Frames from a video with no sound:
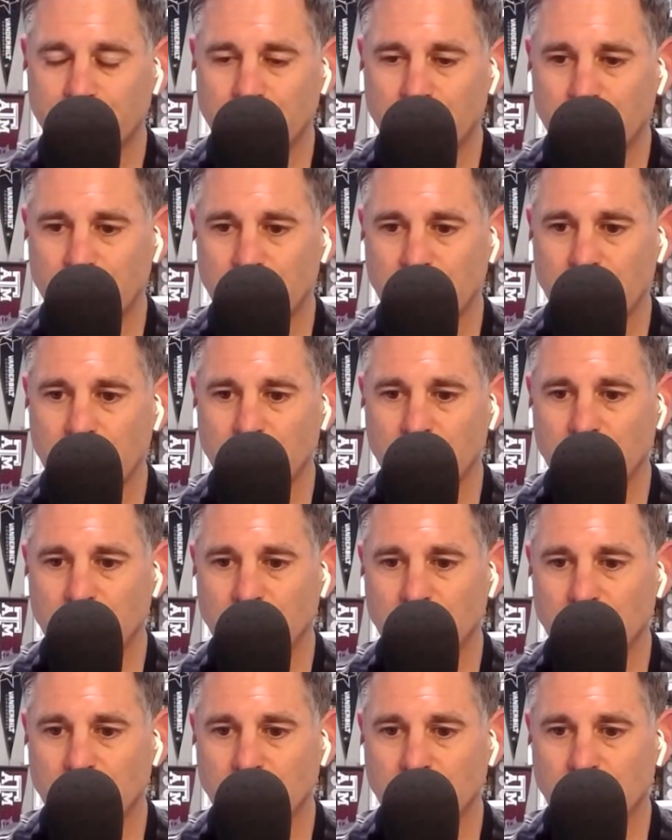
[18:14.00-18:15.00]

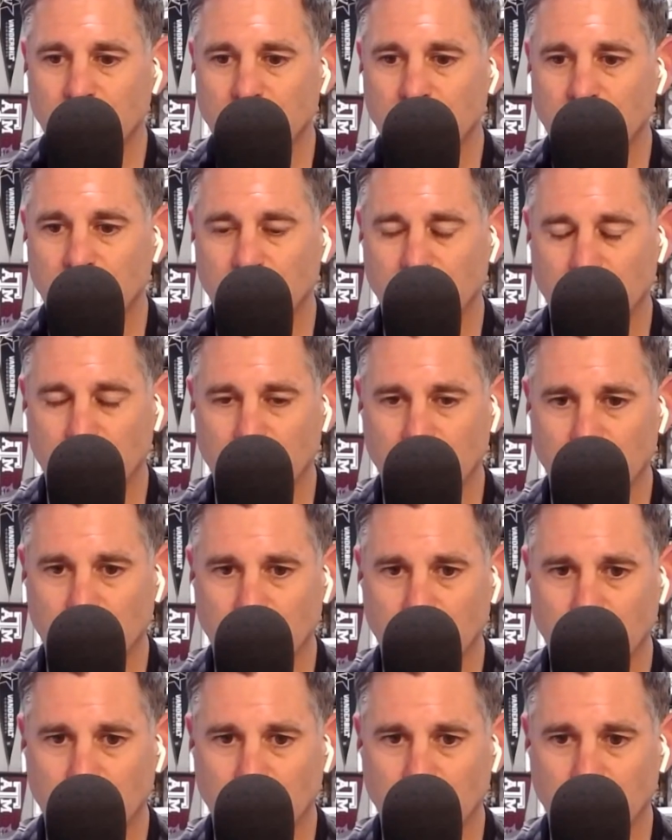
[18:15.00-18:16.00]

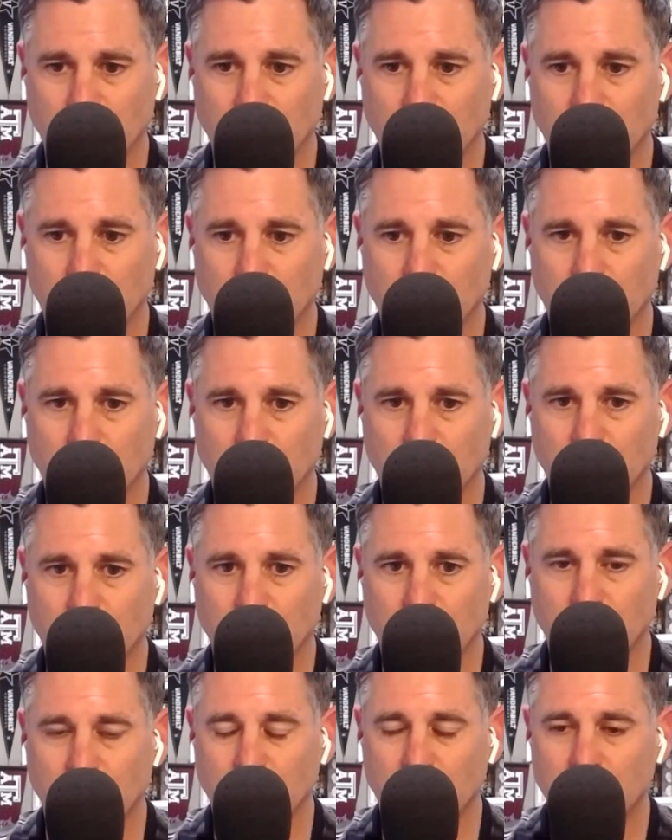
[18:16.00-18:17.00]

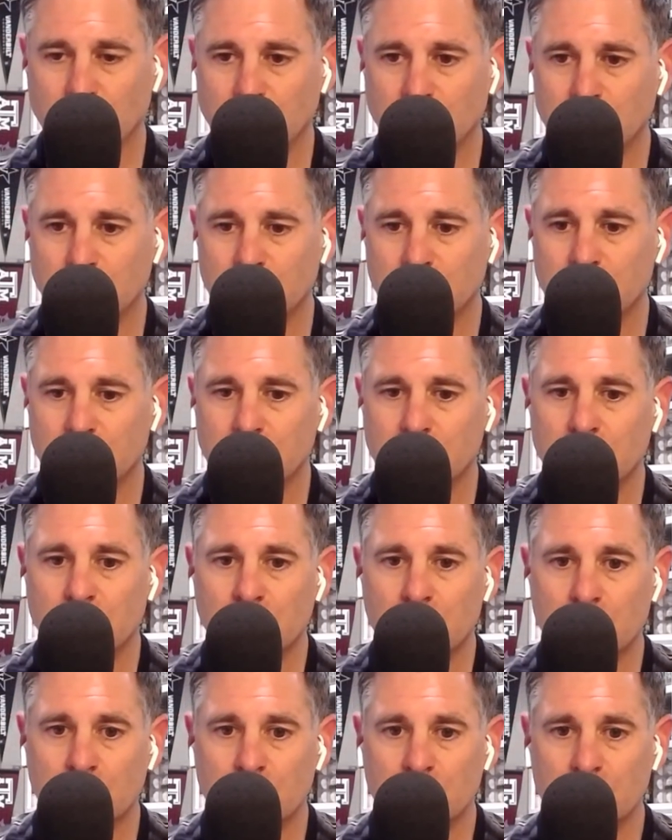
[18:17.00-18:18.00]

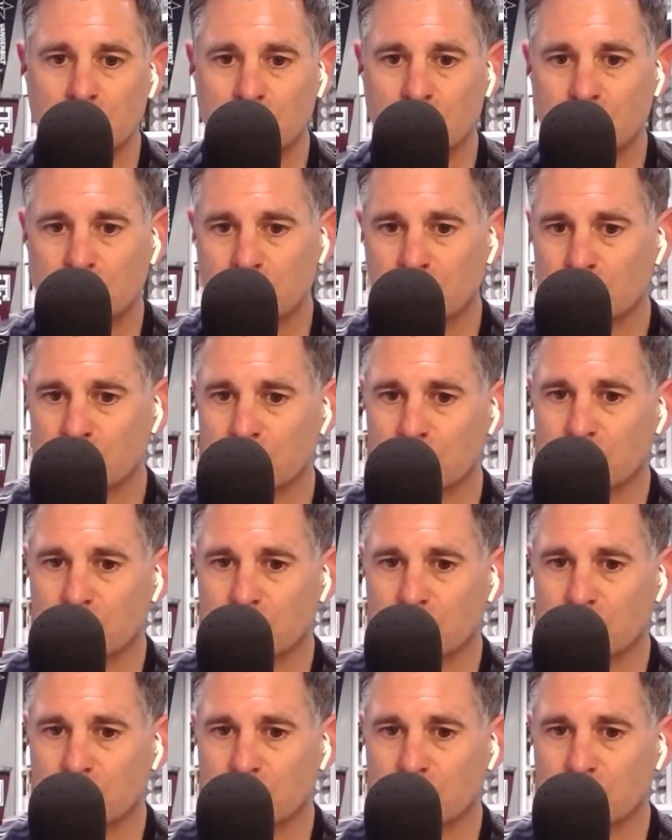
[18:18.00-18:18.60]
No words are spoken by the person on screen.